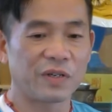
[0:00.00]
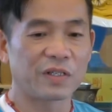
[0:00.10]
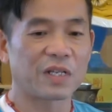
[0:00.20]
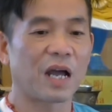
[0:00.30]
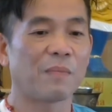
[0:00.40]

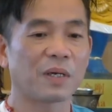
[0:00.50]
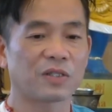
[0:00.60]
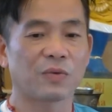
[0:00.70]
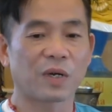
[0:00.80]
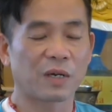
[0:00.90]
how much
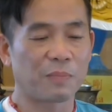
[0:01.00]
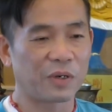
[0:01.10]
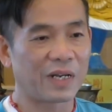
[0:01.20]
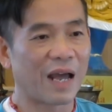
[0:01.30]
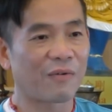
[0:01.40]
you want to
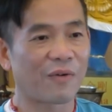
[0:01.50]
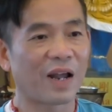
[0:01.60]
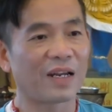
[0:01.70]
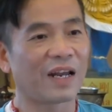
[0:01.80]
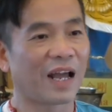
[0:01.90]
put down
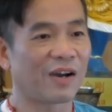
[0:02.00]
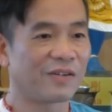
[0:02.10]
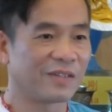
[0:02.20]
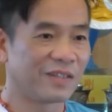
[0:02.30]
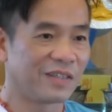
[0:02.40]
right now,
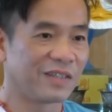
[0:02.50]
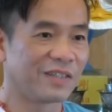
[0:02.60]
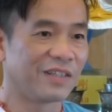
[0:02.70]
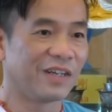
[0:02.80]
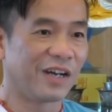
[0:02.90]

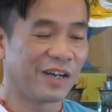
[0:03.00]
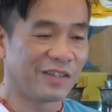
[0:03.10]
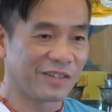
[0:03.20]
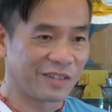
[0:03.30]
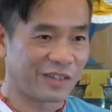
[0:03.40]

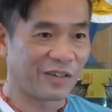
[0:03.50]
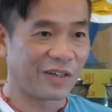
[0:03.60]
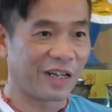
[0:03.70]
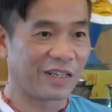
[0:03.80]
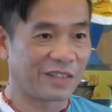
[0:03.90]
so that,